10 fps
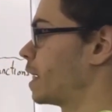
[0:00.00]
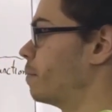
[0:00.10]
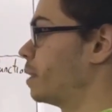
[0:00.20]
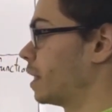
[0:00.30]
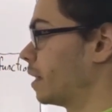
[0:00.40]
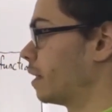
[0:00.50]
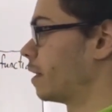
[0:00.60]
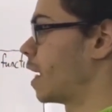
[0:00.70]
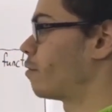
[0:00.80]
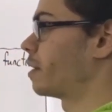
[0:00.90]
and B
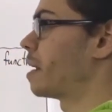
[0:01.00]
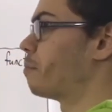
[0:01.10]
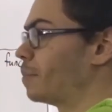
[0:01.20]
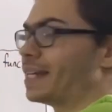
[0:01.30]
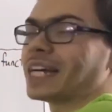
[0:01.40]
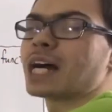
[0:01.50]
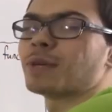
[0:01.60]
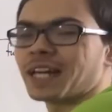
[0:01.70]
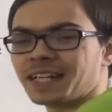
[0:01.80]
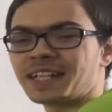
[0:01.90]
and write that B comma
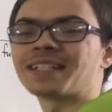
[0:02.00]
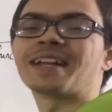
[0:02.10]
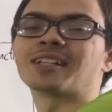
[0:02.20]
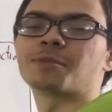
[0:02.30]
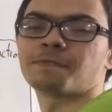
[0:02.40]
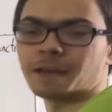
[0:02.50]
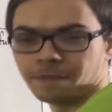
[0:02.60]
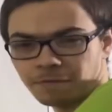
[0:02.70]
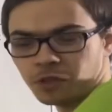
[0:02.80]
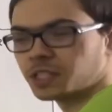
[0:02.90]
A is an element of f
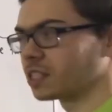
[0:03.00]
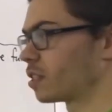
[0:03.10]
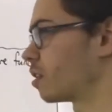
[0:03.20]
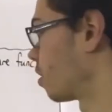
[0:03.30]
inverse.